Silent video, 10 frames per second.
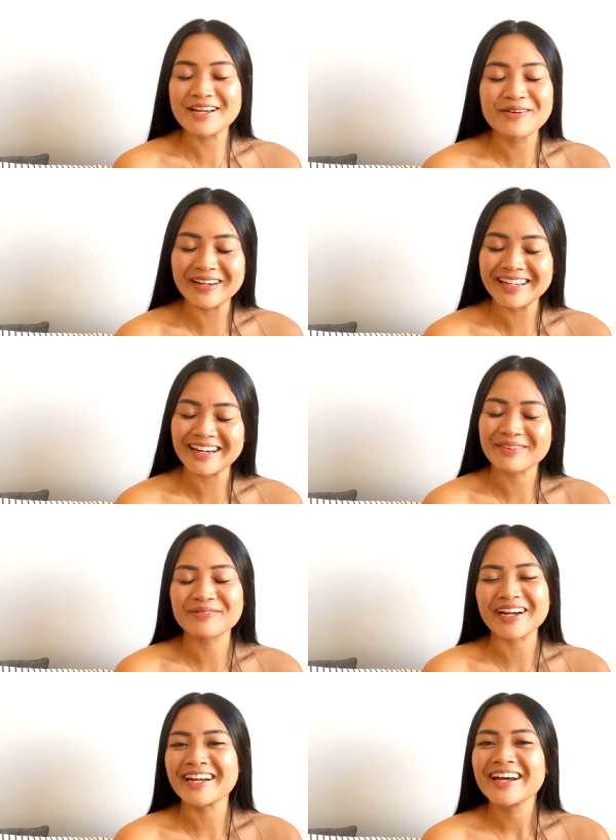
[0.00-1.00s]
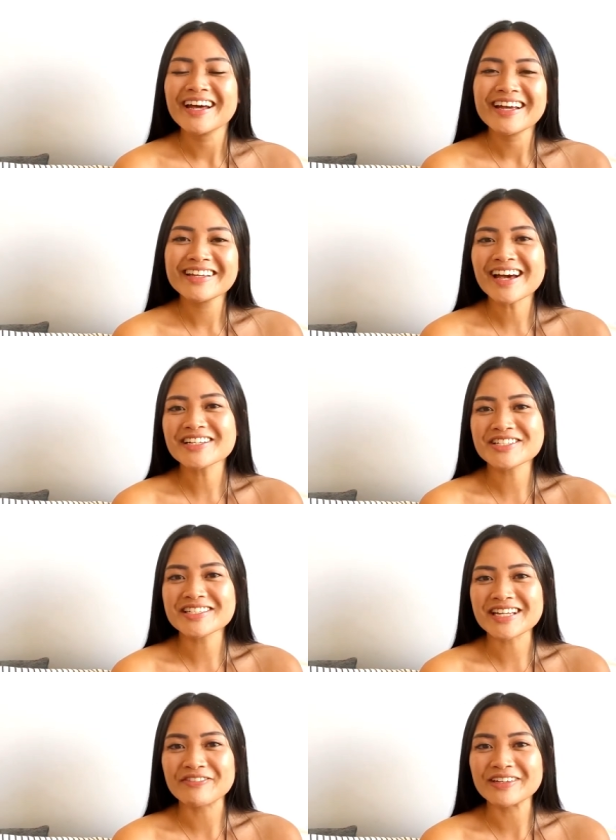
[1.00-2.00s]
anyone here but yeah
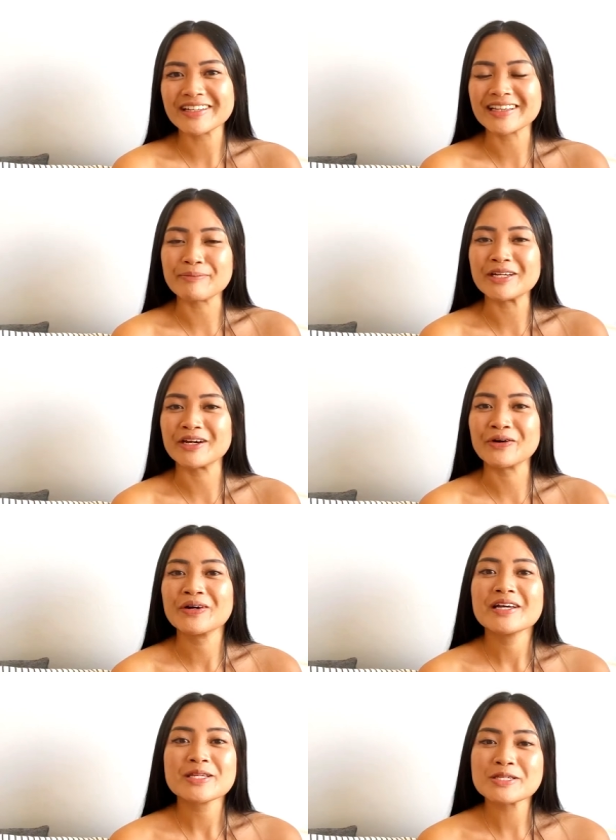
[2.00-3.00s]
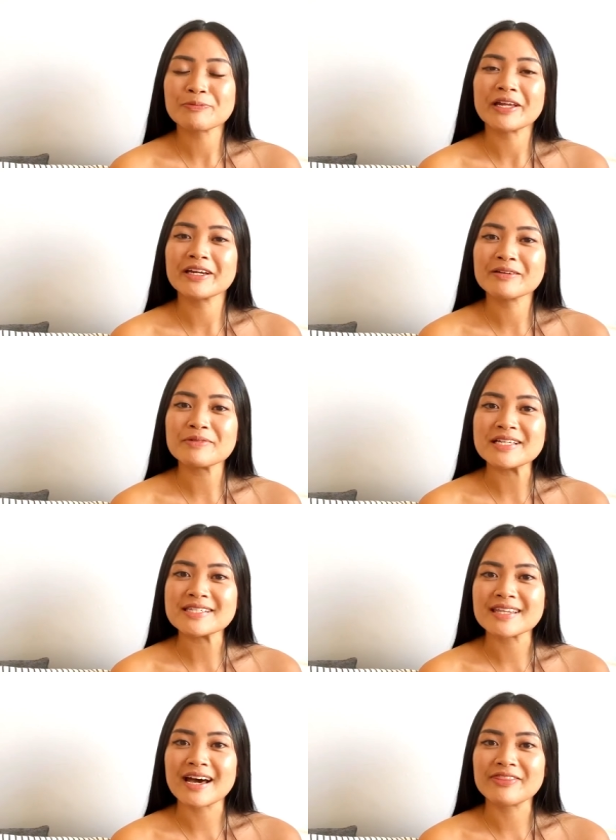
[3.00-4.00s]
just definitely let me know splenic
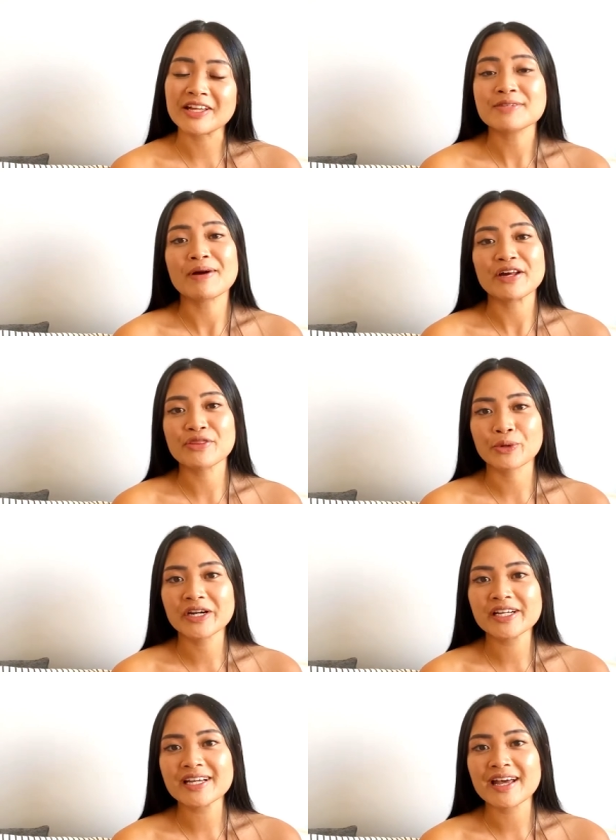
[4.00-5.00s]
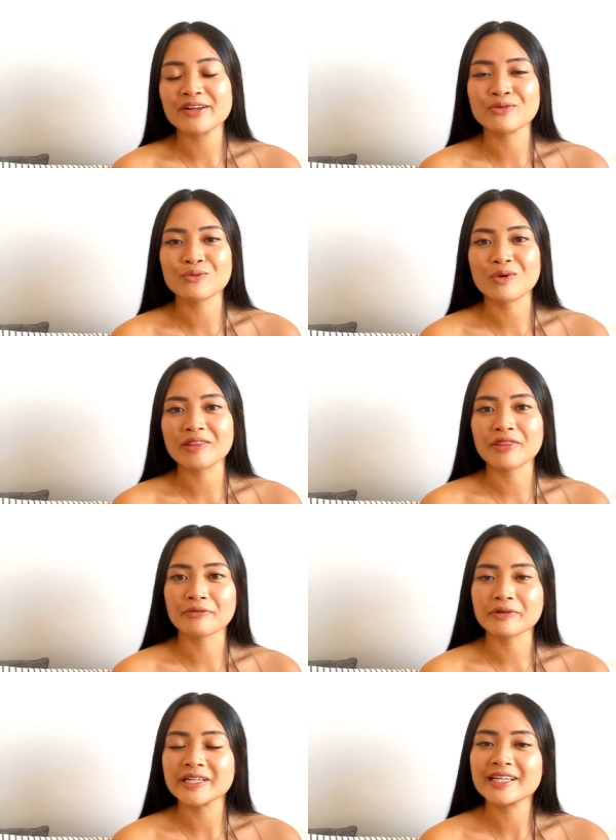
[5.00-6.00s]
means that that's my authority and one
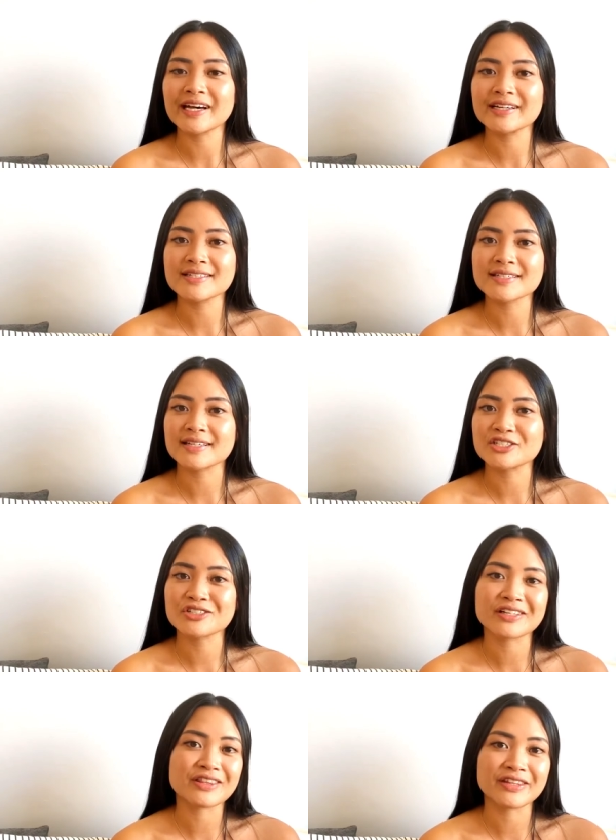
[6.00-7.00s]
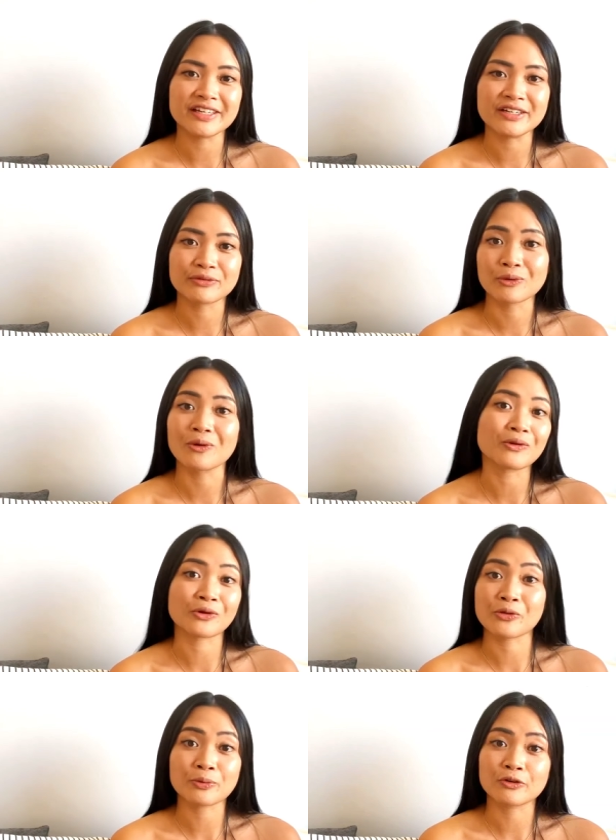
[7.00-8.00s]
three that is essentially the role
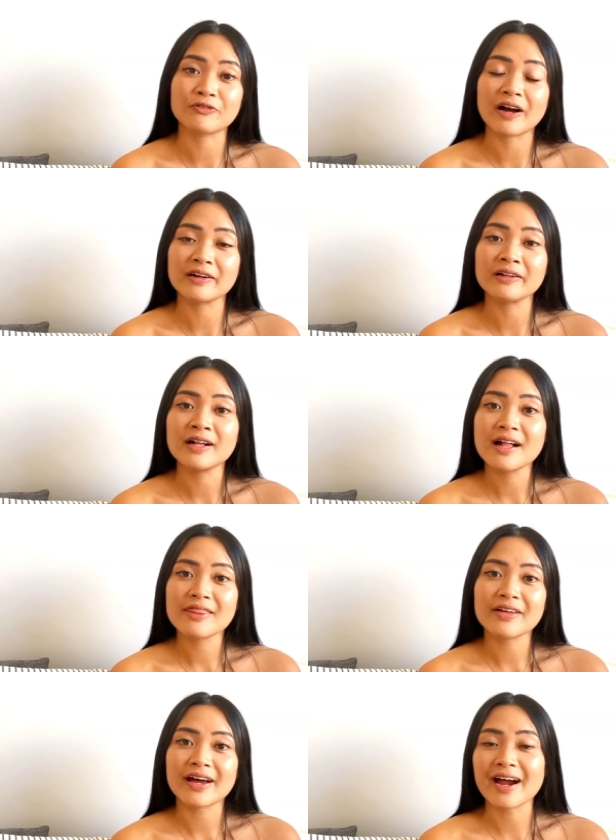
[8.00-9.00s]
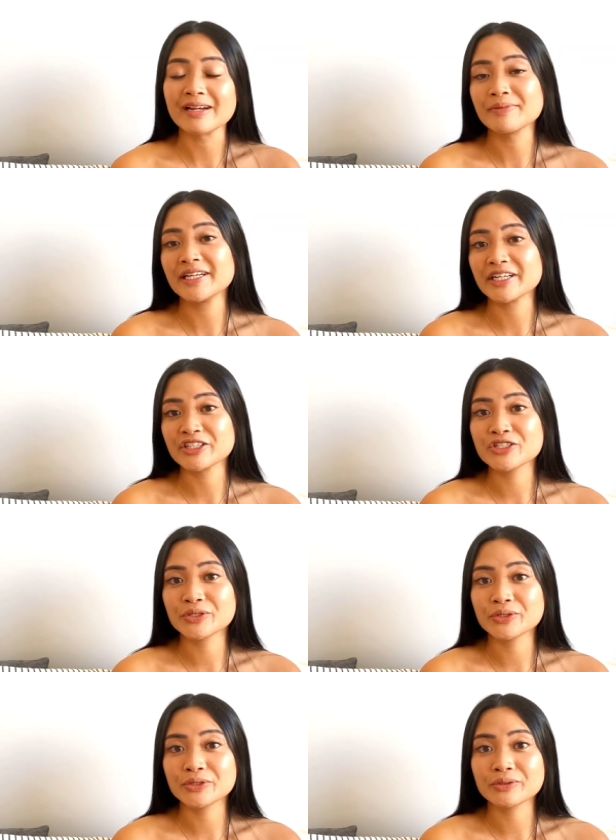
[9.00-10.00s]
or the profile that i am here
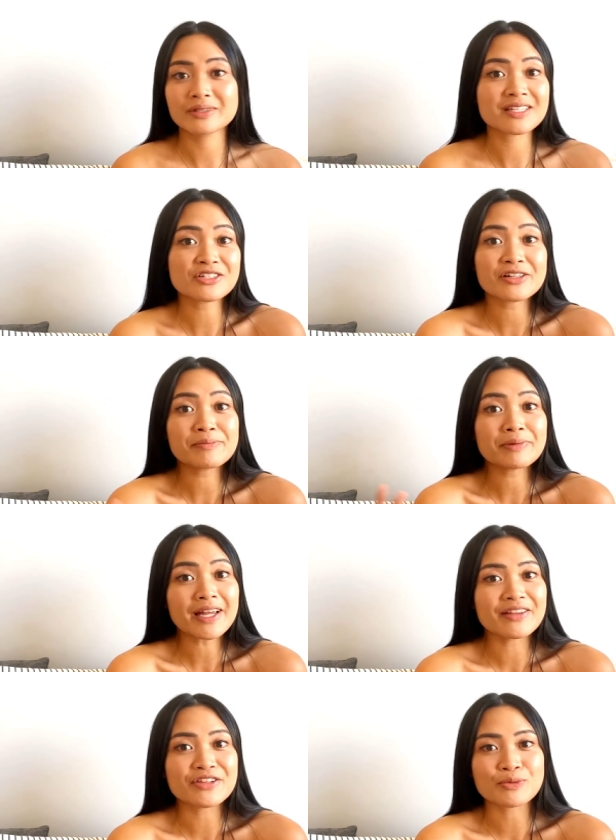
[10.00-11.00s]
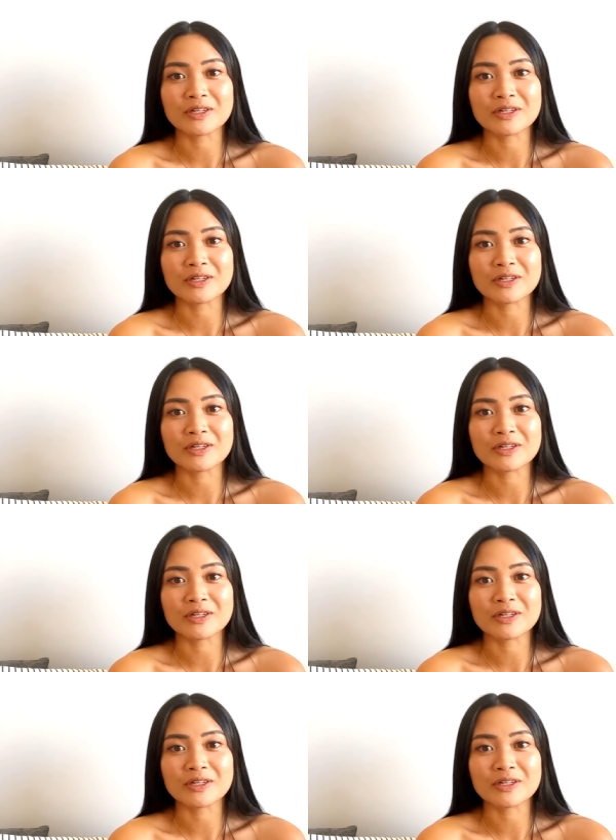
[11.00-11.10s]
to essentially play in this